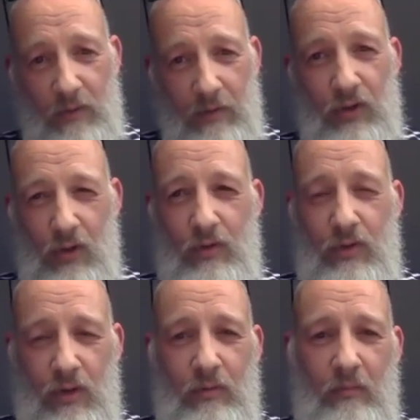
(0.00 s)
when children
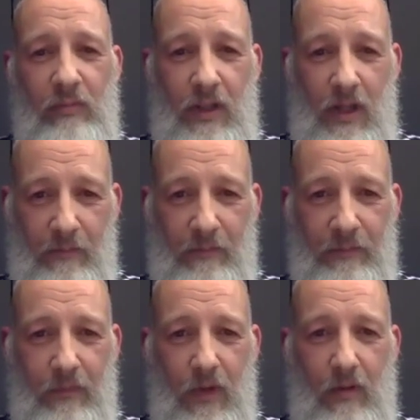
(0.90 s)
do come to you
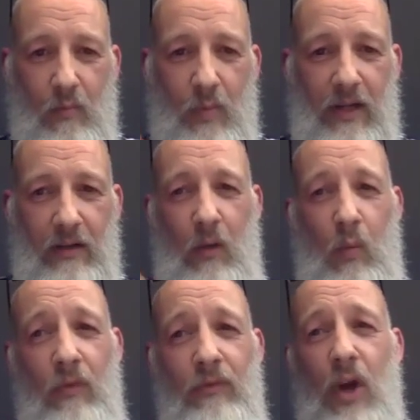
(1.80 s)
okay. because I
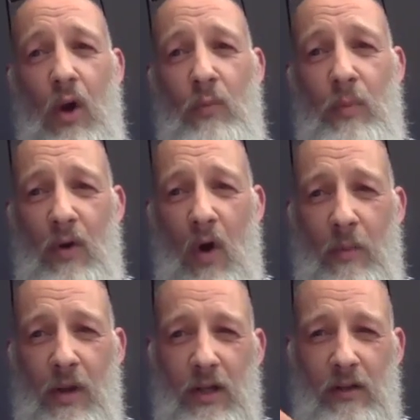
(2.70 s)
want to open up
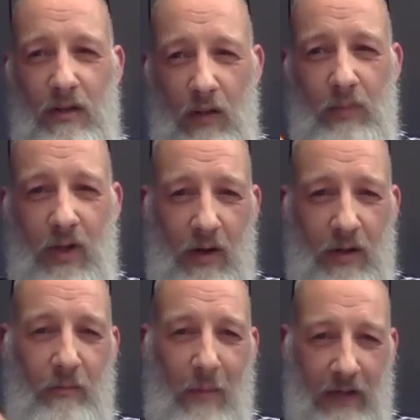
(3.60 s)
some kind
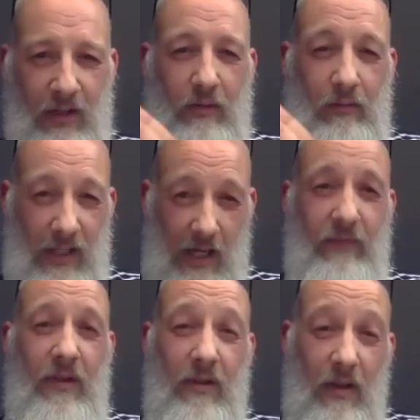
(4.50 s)
of magical
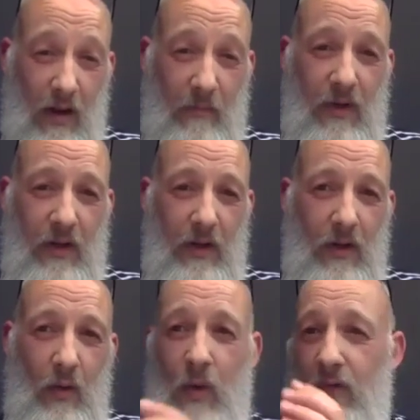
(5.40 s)
gift to them,
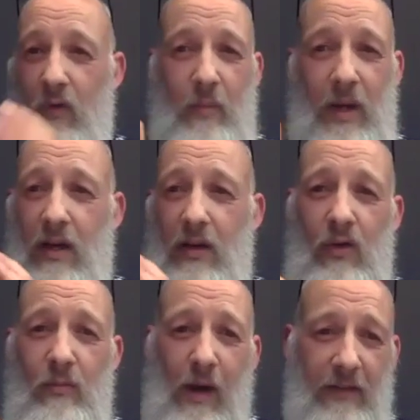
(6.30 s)
whether it be a new
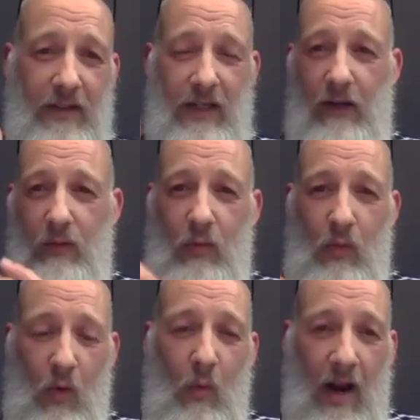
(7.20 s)
math skill or,
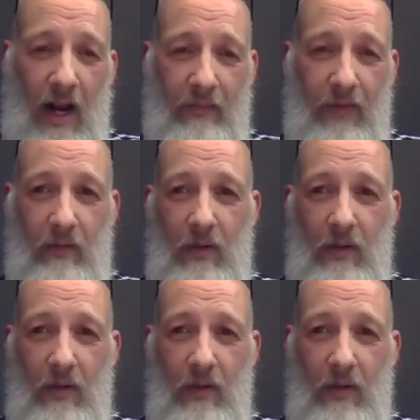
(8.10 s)
or what have you.